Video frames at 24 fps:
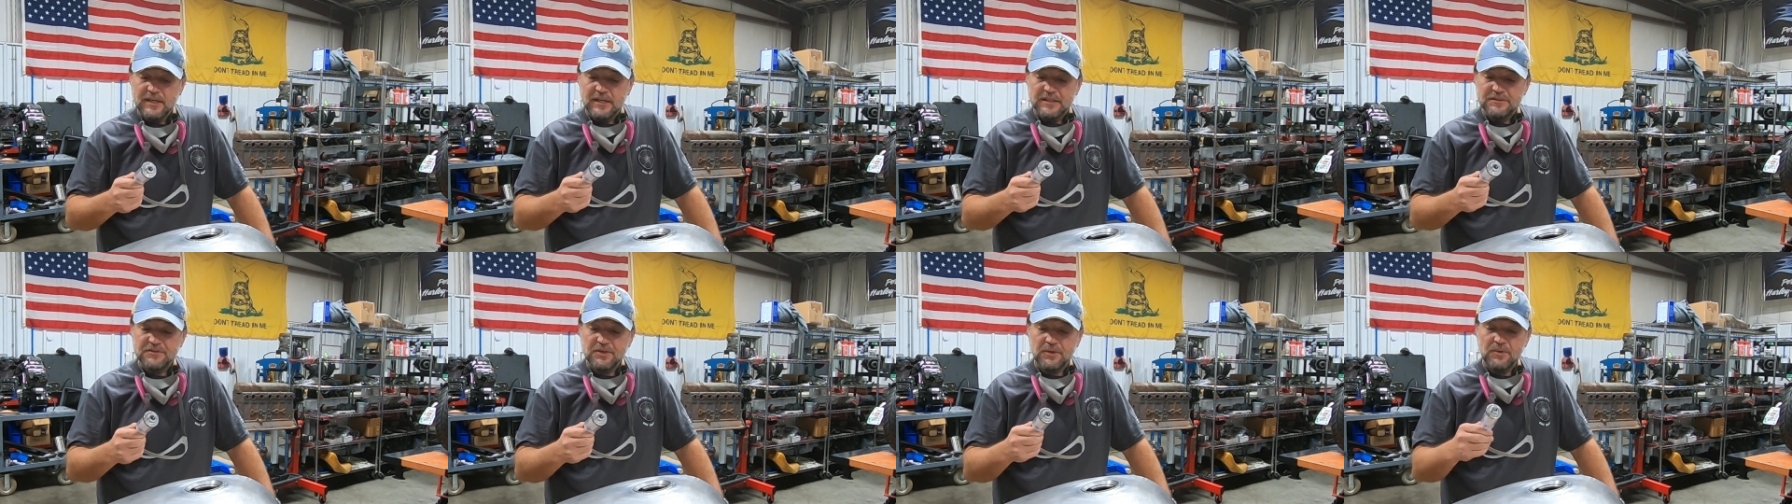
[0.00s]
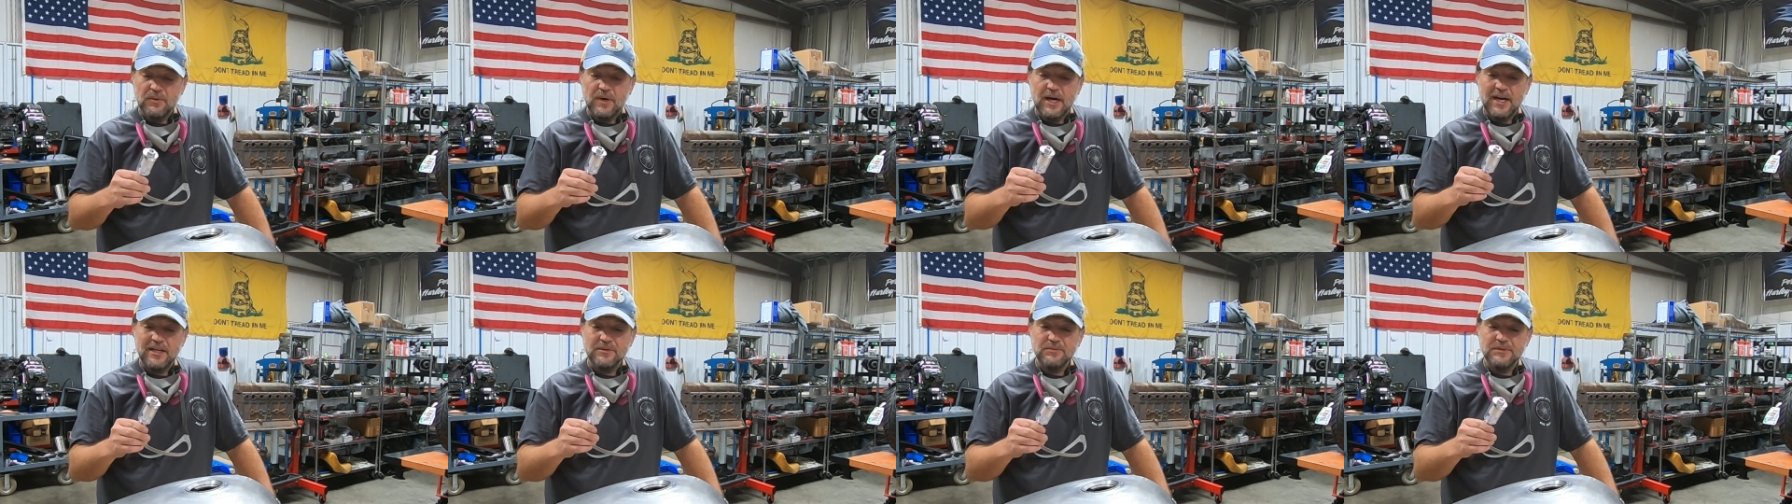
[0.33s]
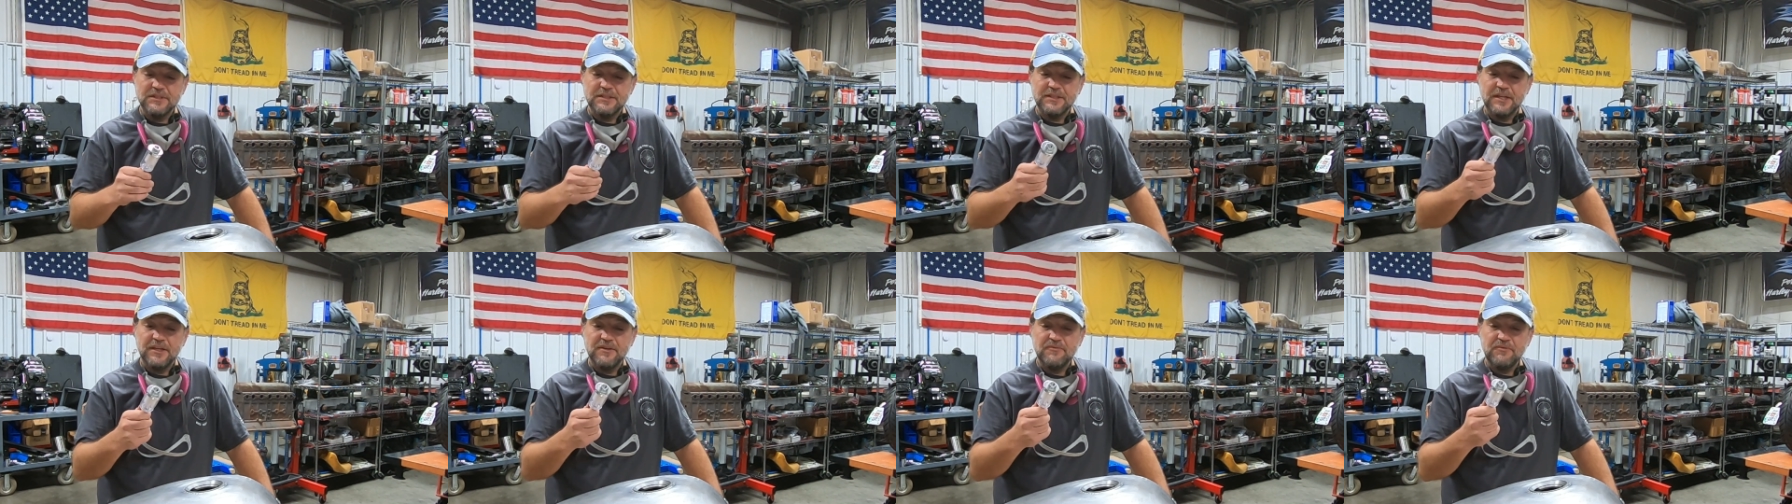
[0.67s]
So I would
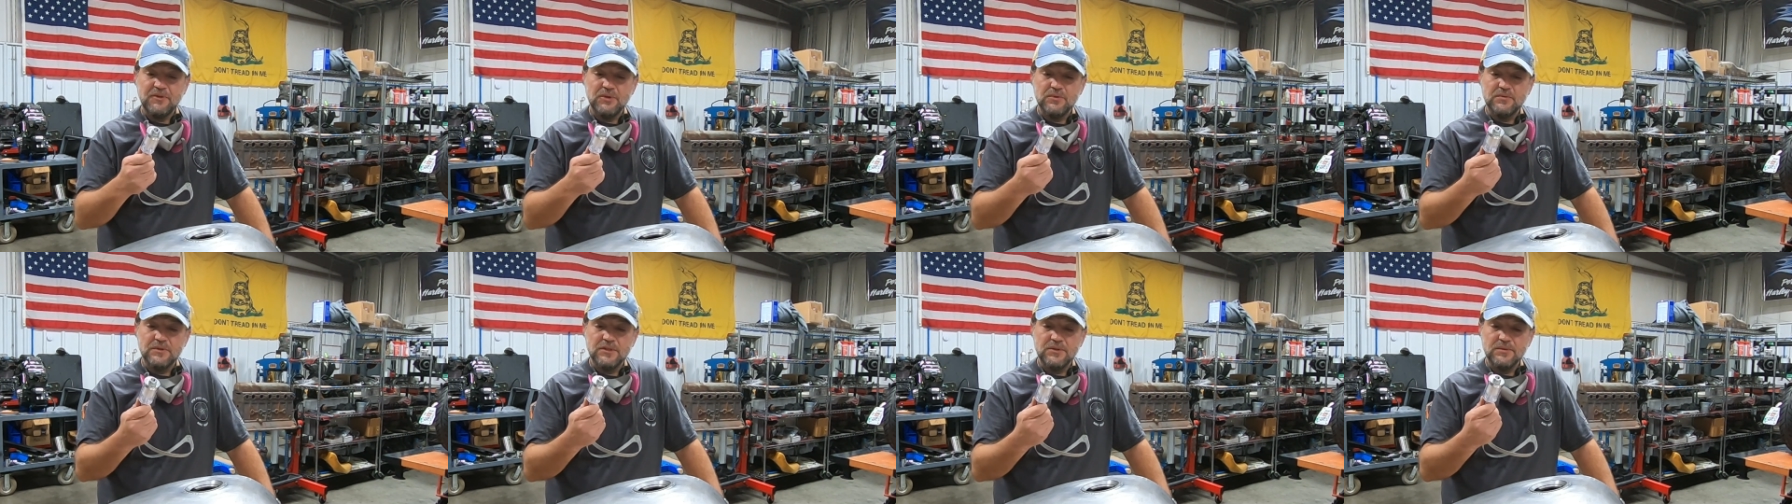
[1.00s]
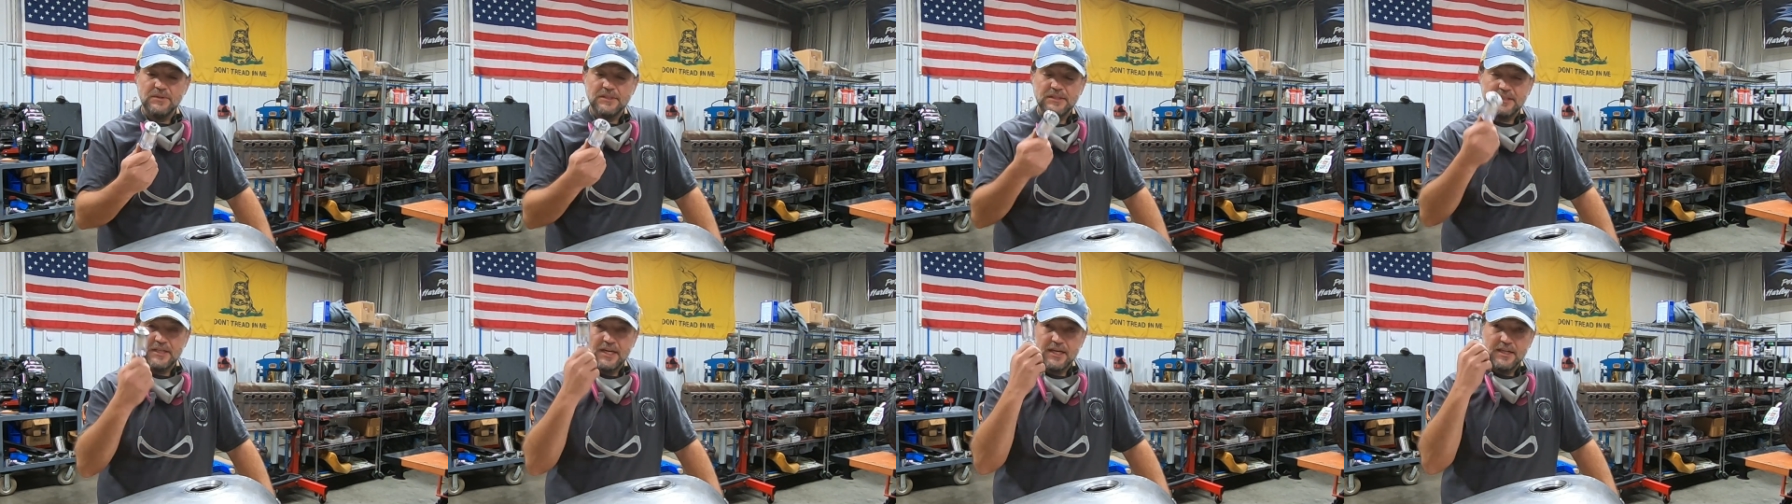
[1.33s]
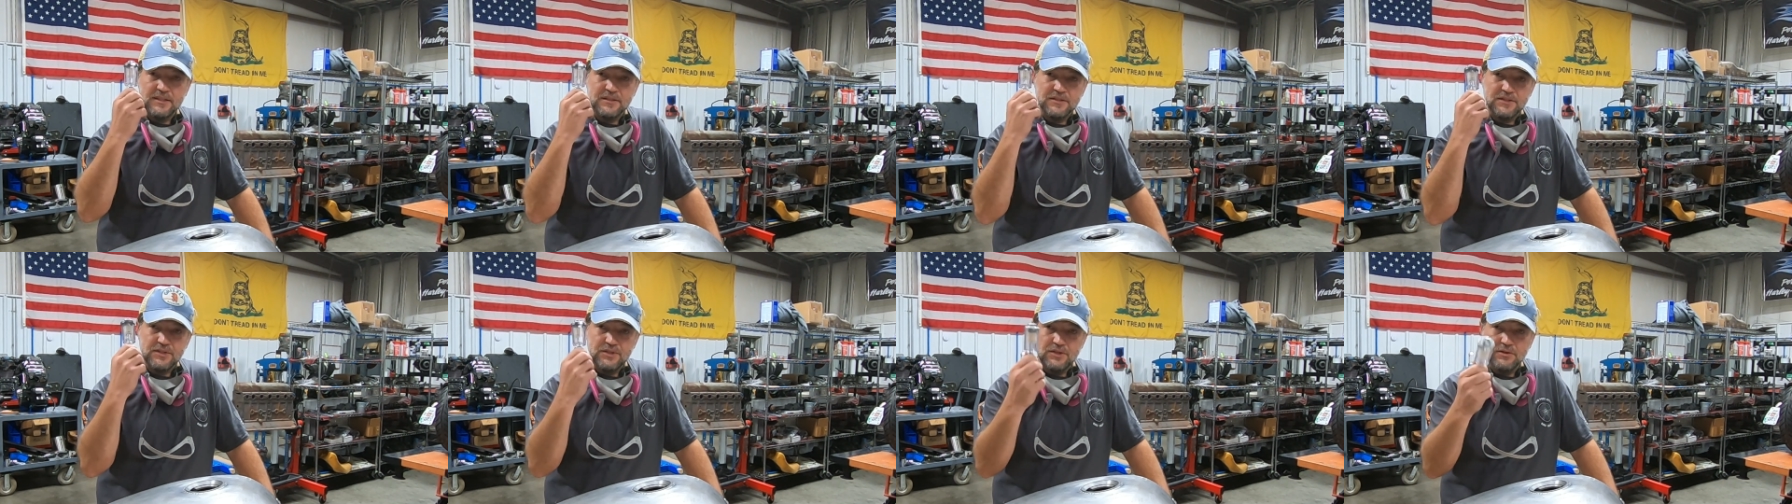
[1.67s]
say if you do
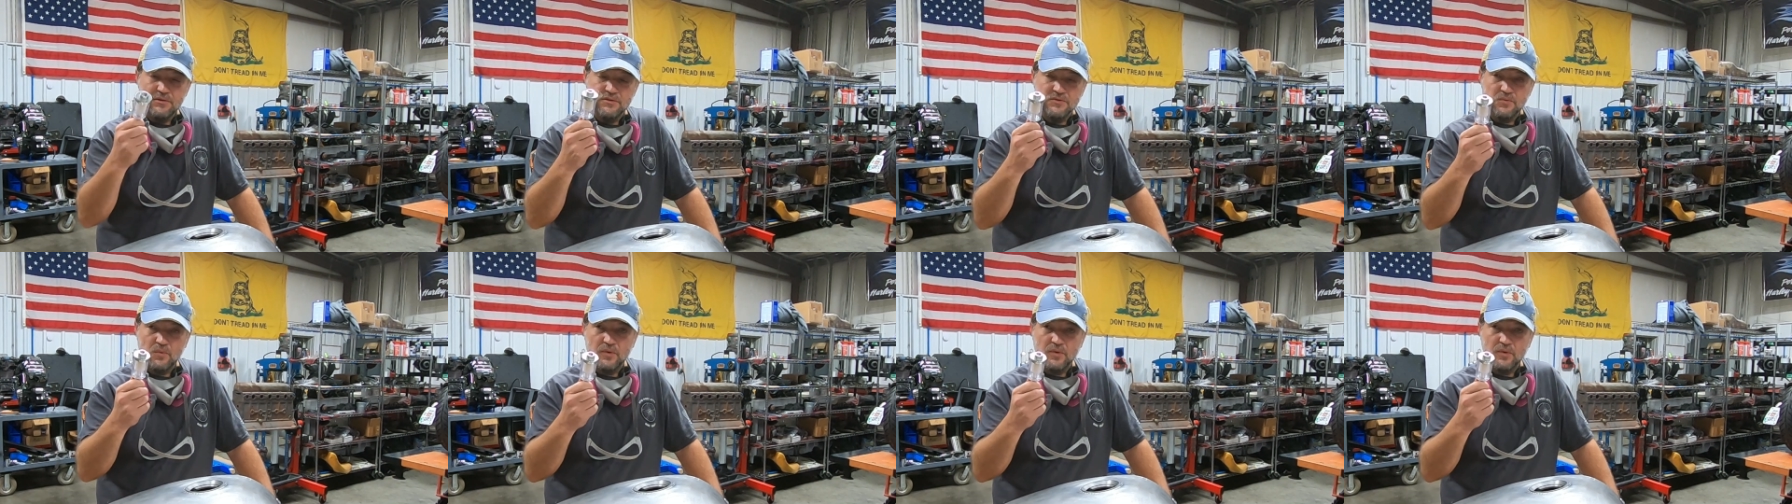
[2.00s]
decide to use